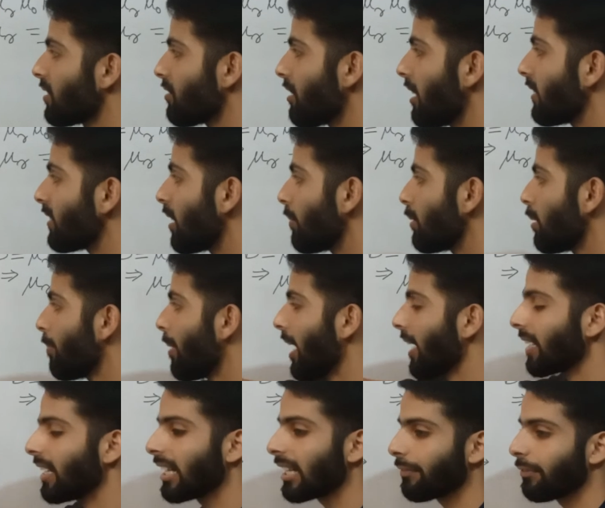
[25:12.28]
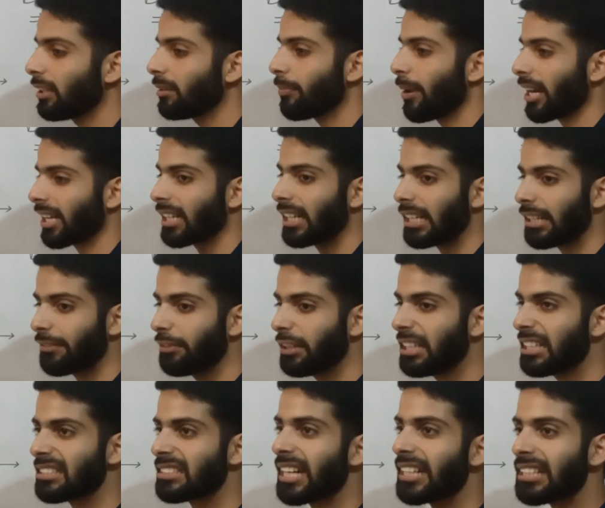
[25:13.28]
magnetic
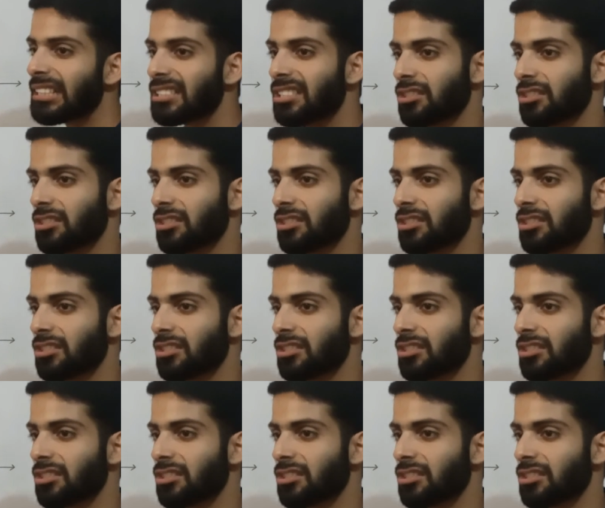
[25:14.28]
field is getting